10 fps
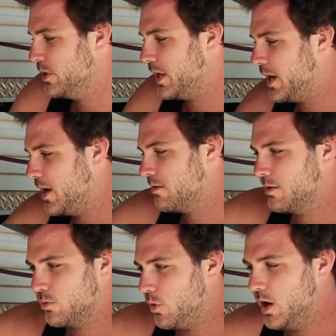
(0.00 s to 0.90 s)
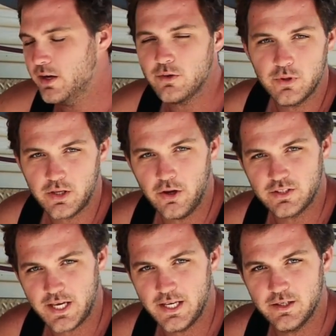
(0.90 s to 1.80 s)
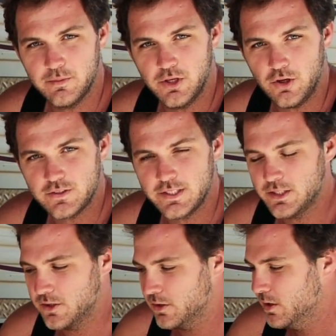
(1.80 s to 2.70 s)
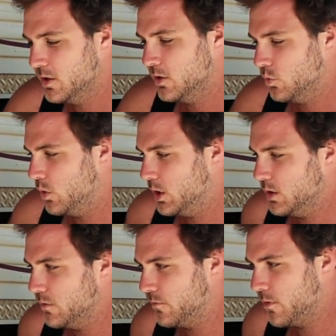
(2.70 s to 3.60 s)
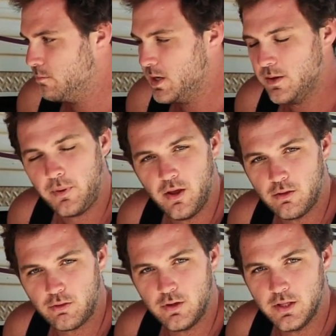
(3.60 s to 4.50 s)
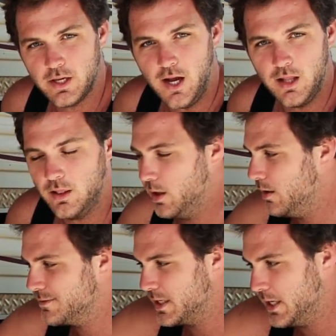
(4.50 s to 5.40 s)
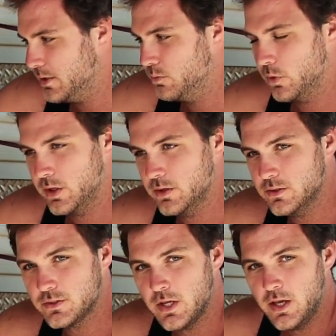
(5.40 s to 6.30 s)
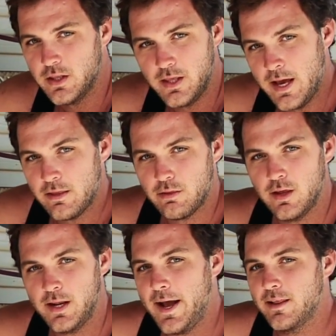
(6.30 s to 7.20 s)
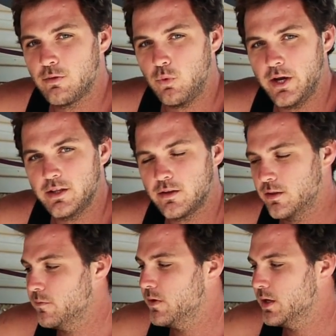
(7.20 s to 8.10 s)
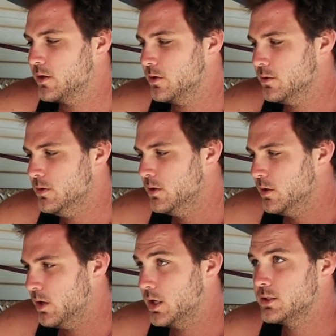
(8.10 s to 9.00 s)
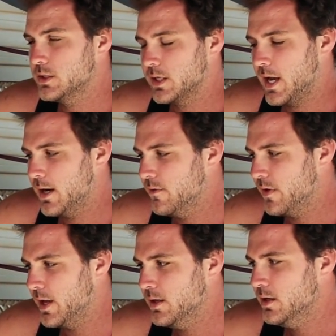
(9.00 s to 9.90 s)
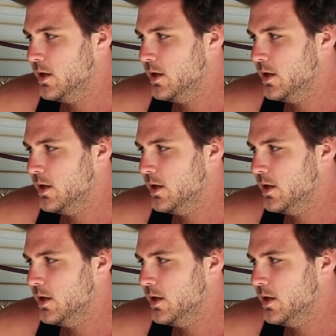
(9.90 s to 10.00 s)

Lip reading: we get asked is, why do we go tandem and not single? Well, for me personally, I love tandem wheels. Yes, it adds weight to the vehicle, to the caravan,